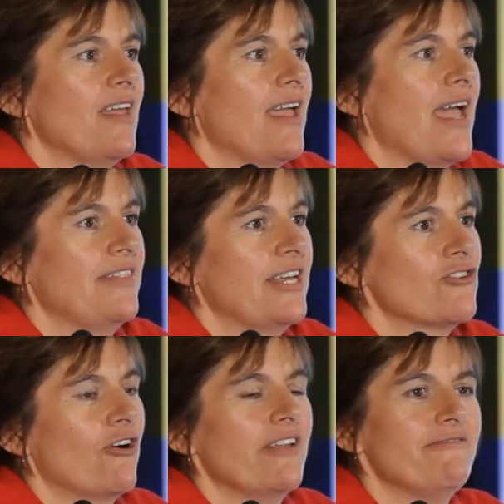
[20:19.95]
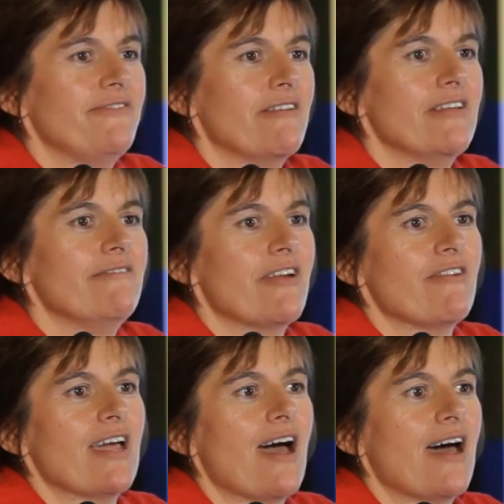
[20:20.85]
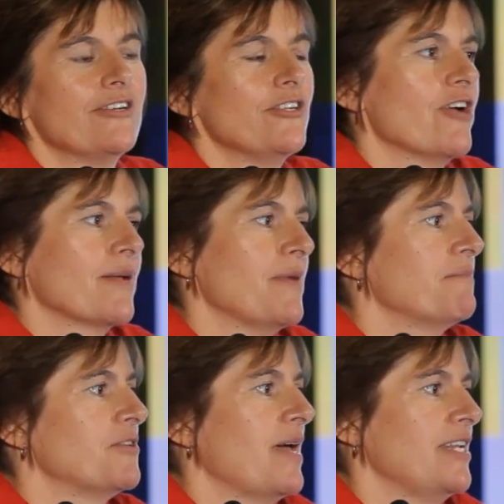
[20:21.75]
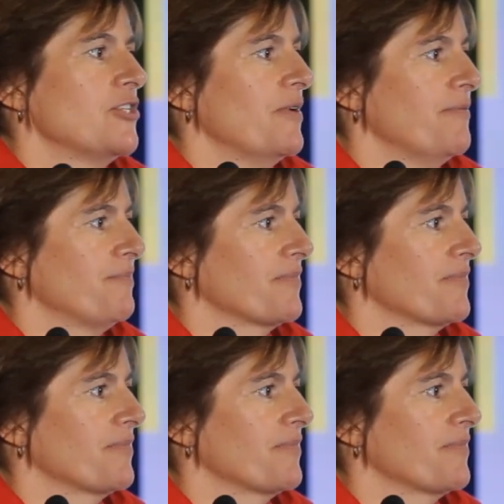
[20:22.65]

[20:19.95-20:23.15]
and they tried very, very hard to drag me up to management